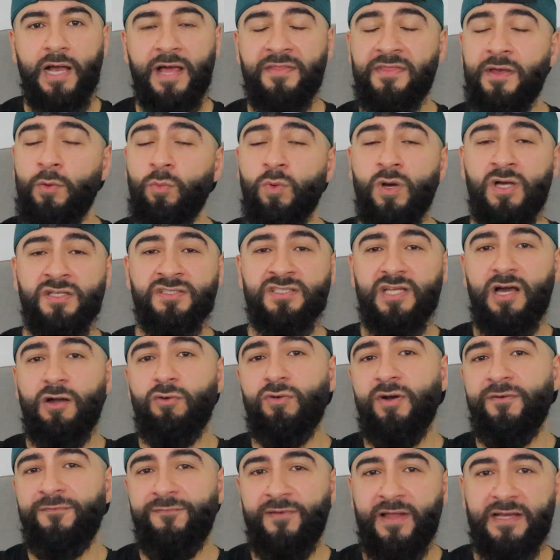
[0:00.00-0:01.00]
And there was a
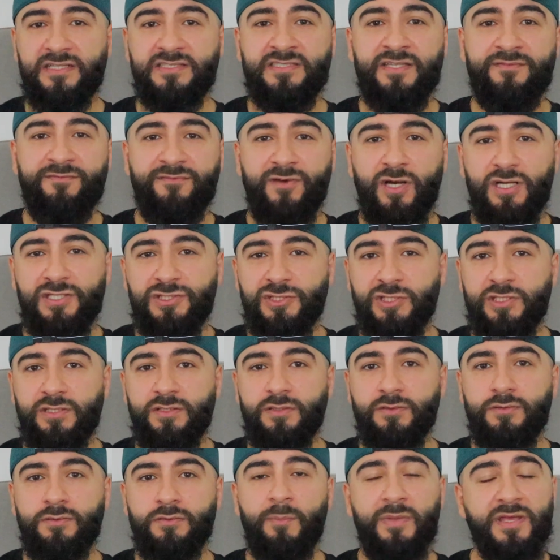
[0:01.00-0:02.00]
reflective
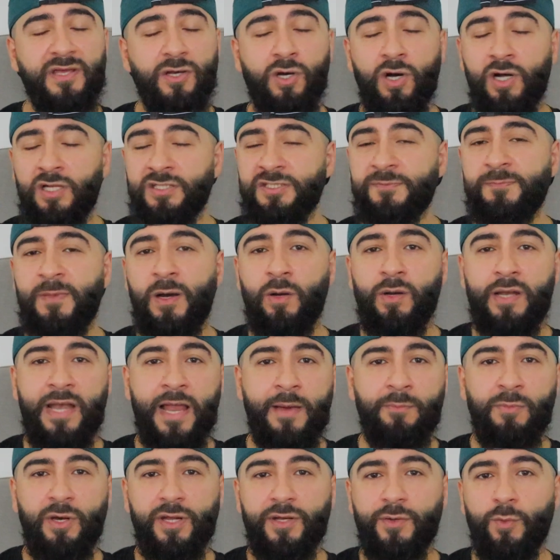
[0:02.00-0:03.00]
version, but you can't spell
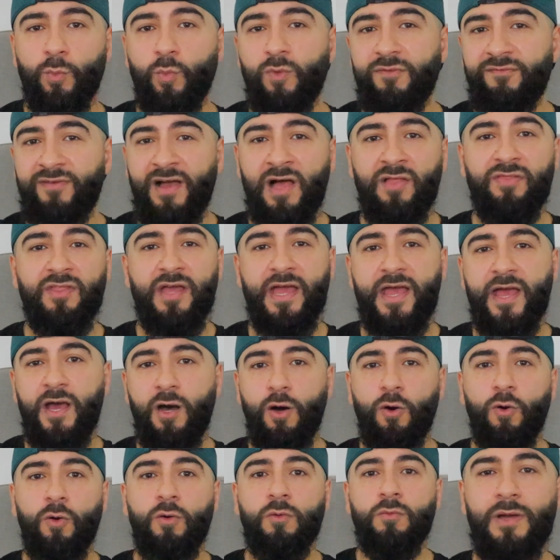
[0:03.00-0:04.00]
lemon without the
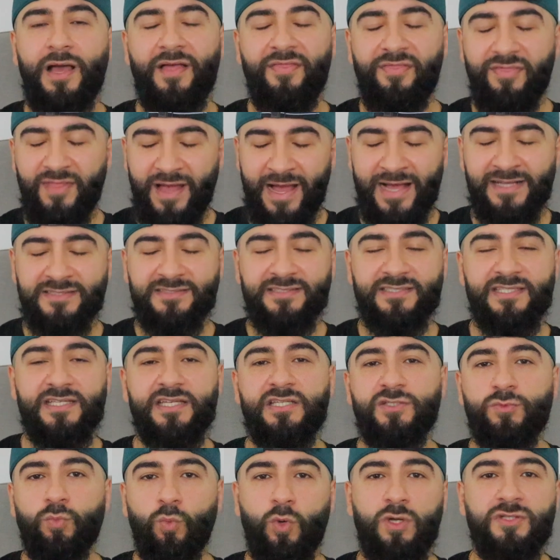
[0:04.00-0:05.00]
L. And that
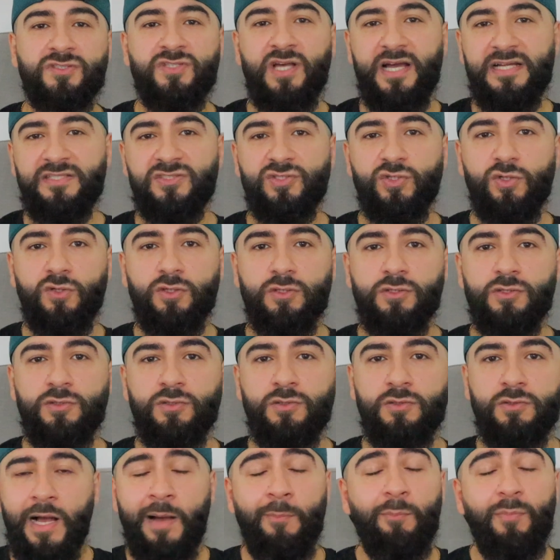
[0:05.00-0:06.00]
is what I
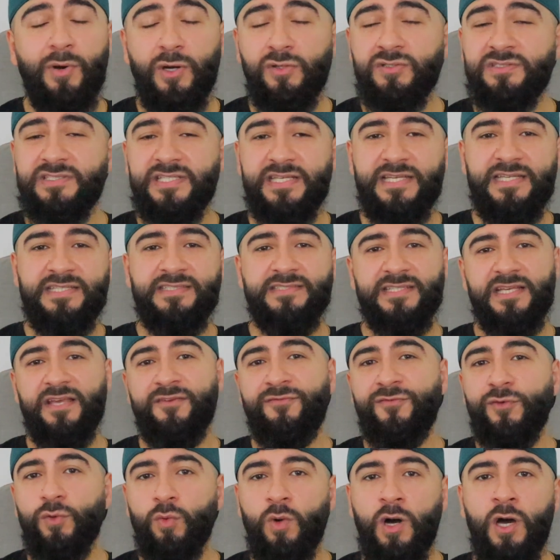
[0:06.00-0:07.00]
took. And broskies,
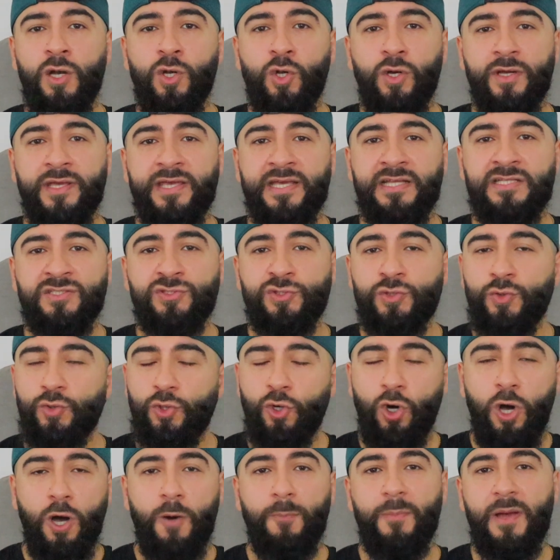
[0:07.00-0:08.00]
if you are looking to
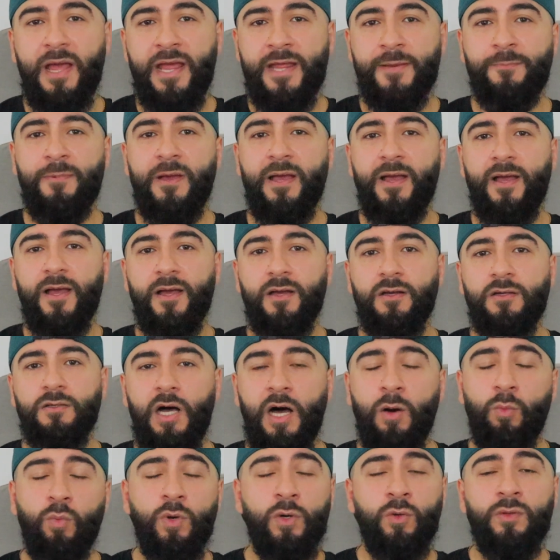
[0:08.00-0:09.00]
cop a pair,
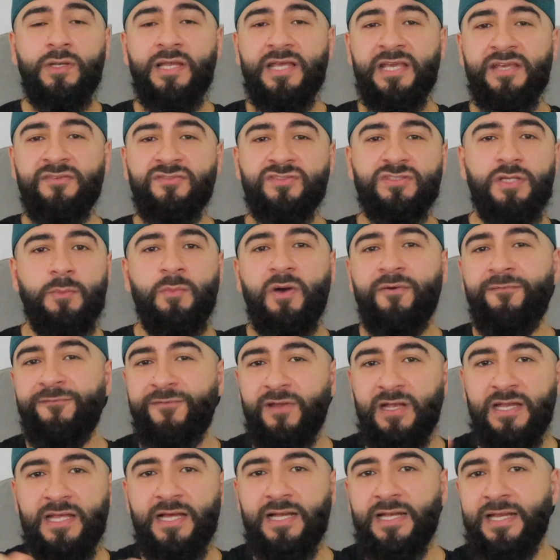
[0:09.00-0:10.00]
I will leave some
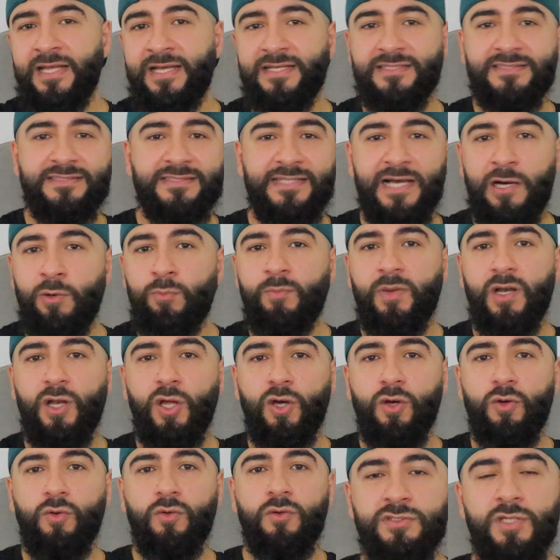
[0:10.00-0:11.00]
affiliate links down
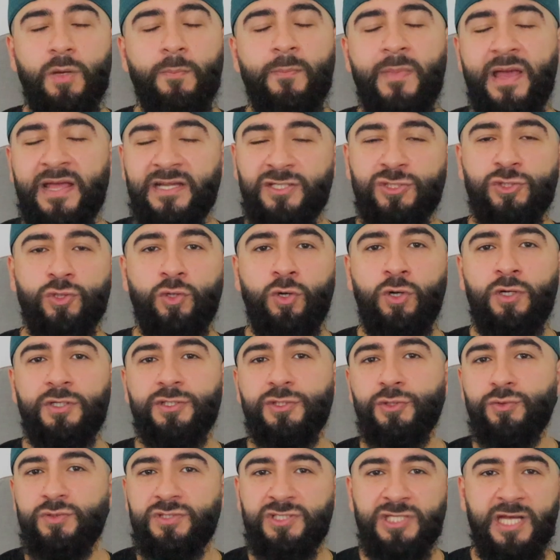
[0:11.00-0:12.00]
below. So make sure
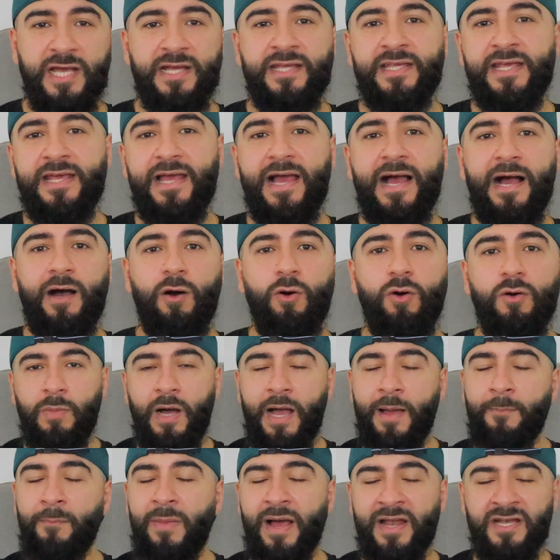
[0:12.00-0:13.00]
you check it out. But
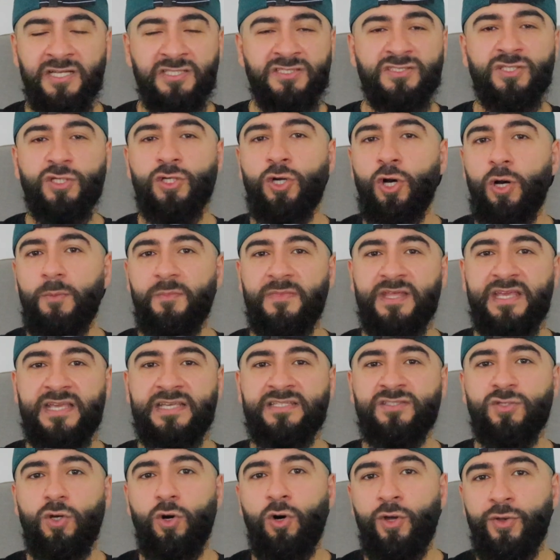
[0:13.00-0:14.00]
I managed to cop
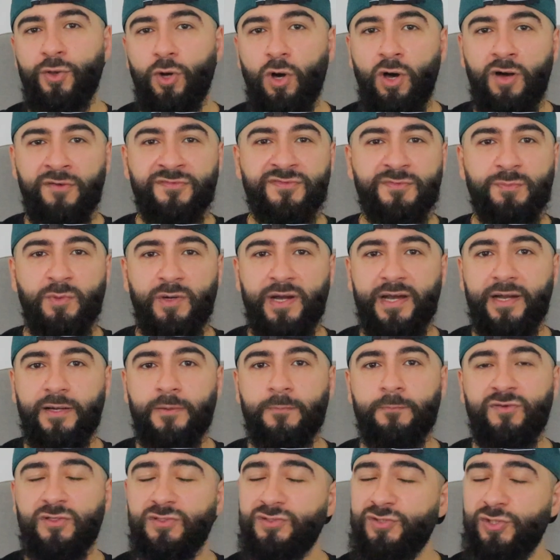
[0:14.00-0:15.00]
these on
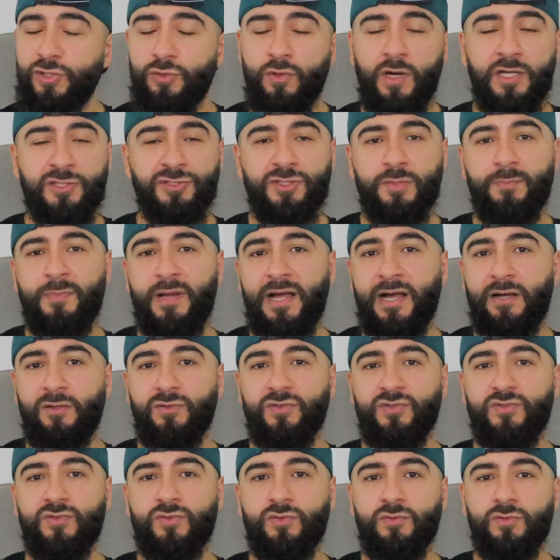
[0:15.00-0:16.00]
Offspring for 200
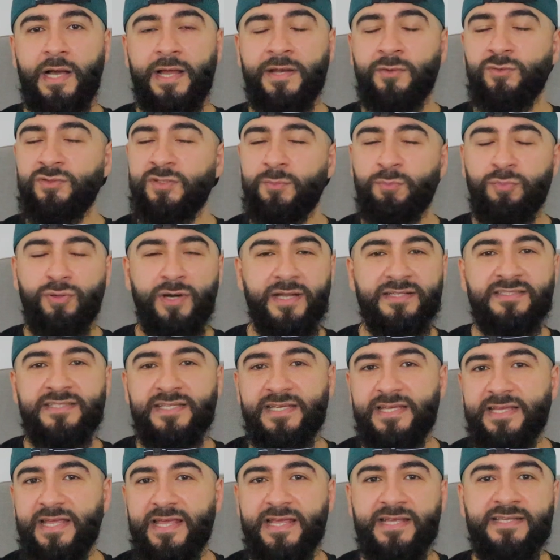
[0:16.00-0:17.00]
£100 and it was a
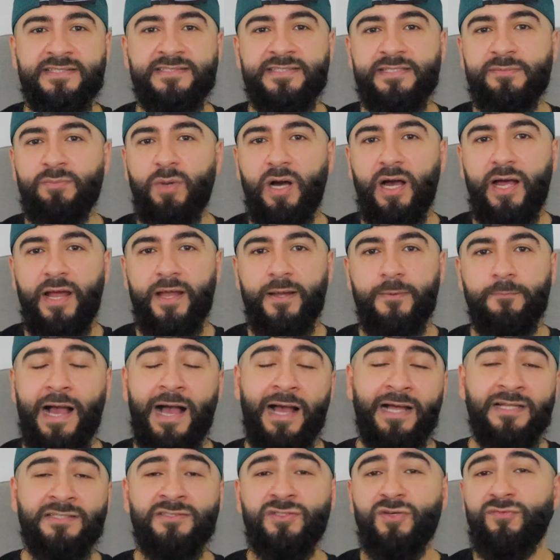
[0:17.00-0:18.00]
pretty easy buy.
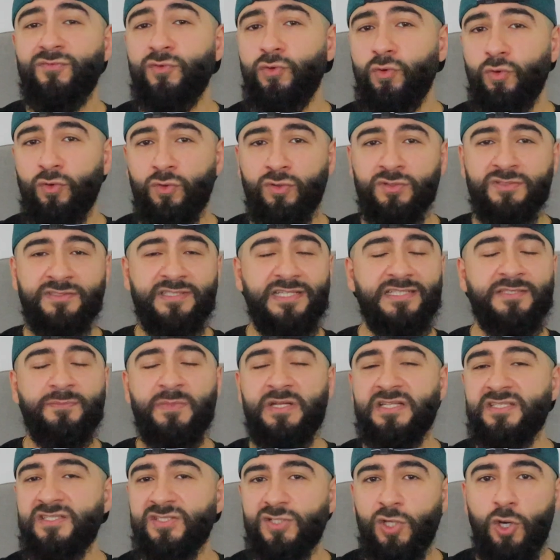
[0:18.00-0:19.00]
And of course there's
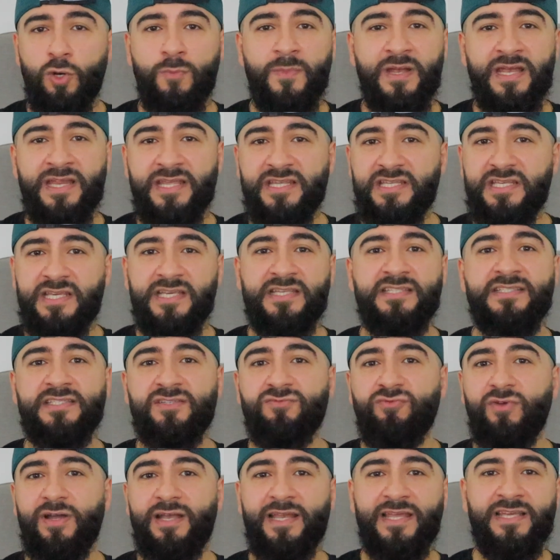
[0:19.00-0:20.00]
been so many
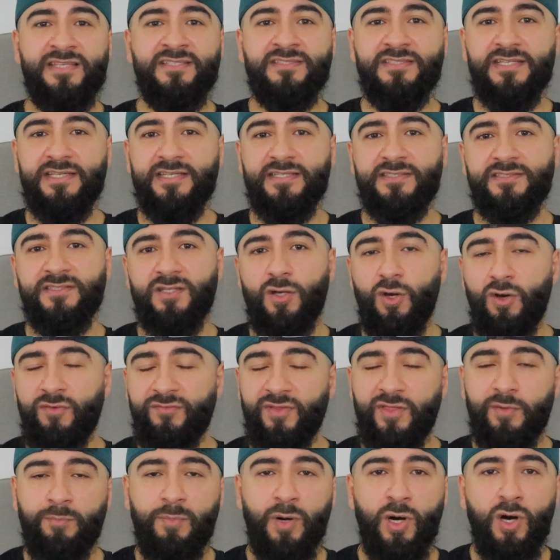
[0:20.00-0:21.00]
Yeezy releases over
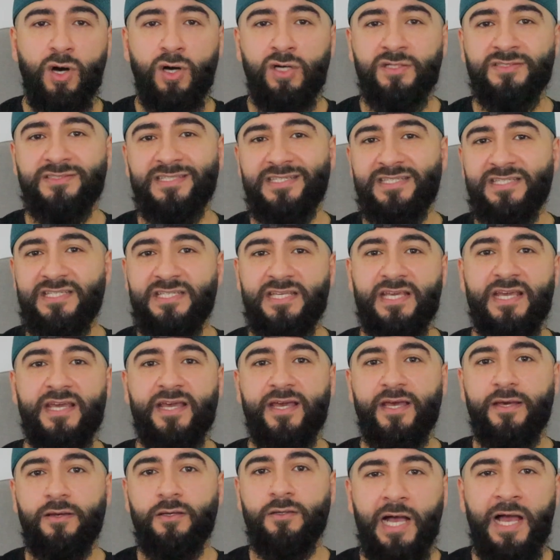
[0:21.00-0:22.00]
the past
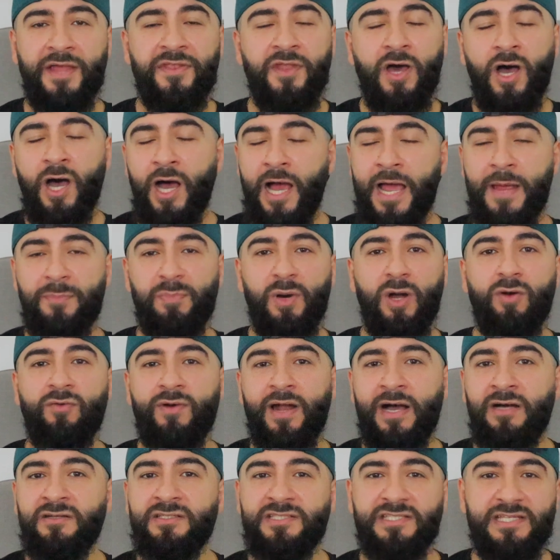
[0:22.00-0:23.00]
year and the hype
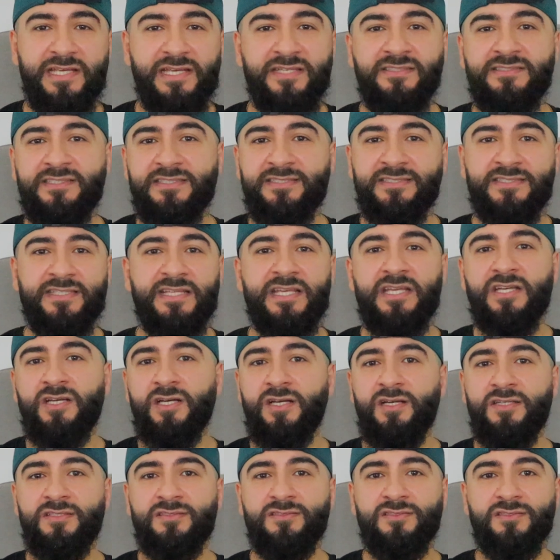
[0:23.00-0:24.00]
around Yeezy
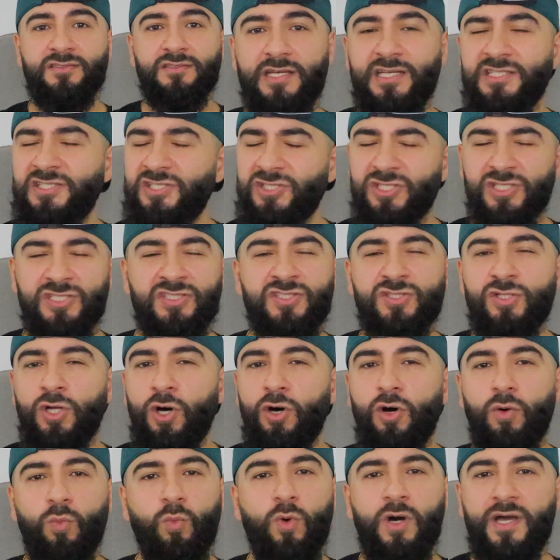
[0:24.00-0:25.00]
sneakers it's just
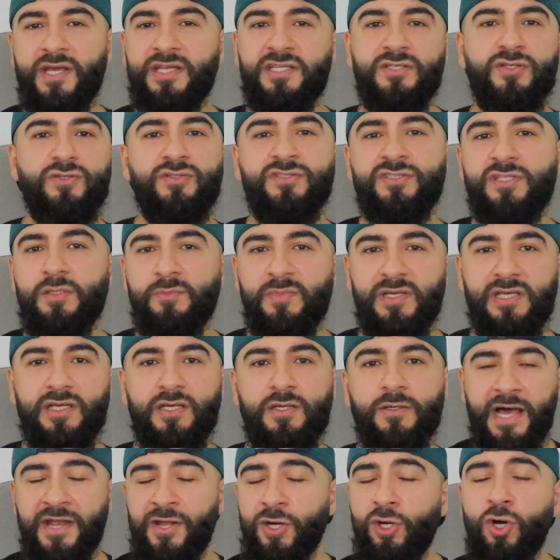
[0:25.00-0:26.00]
not what it used to
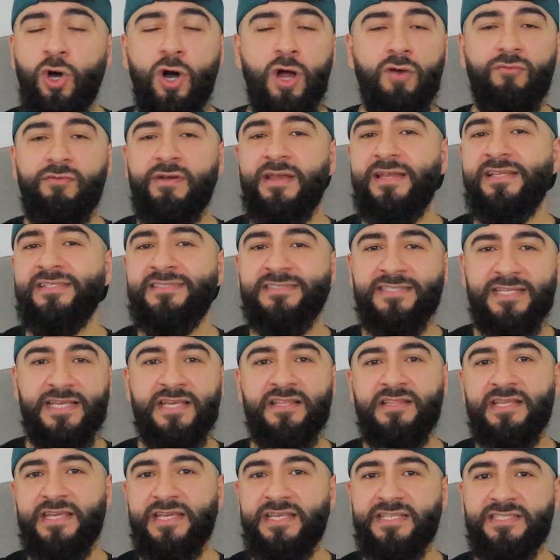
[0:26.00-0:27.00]
be and I can't really see
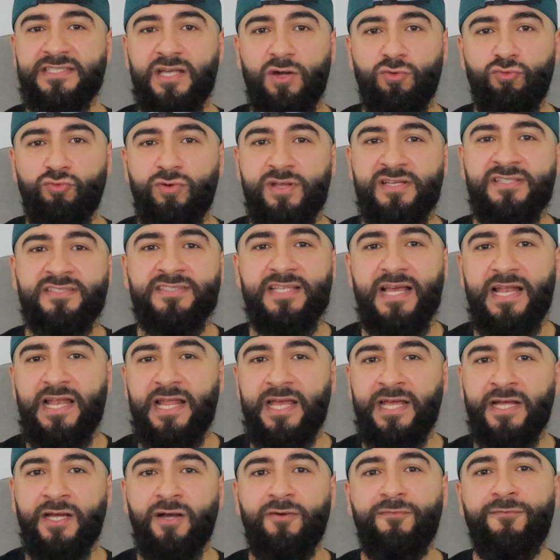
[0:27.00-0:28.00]
these
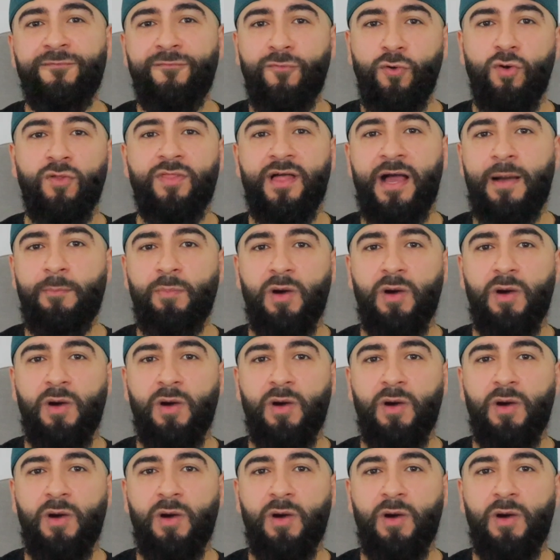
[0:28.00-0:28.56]
reselling for that